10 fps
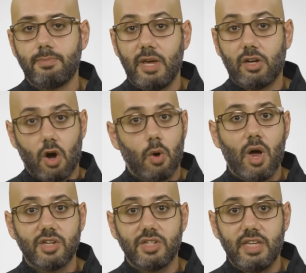to make car
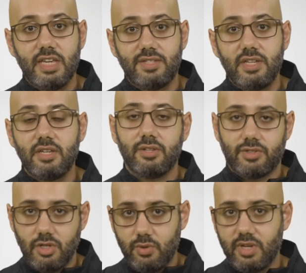washing easy
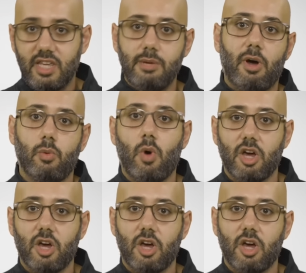so you can keep on